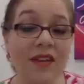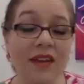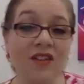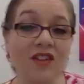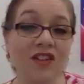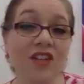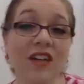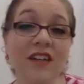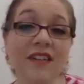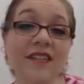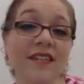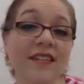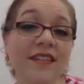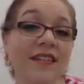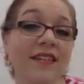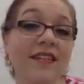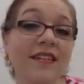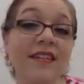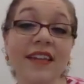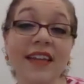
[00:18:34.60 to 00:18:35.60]
just
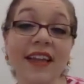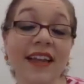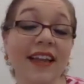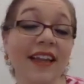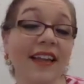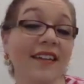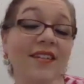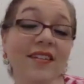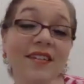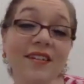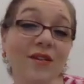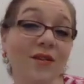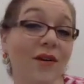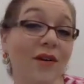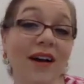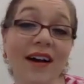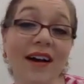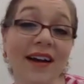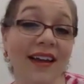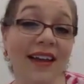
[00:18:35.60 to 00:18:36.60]
need to
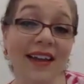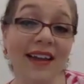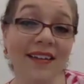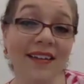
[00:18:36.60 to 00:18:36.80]
cry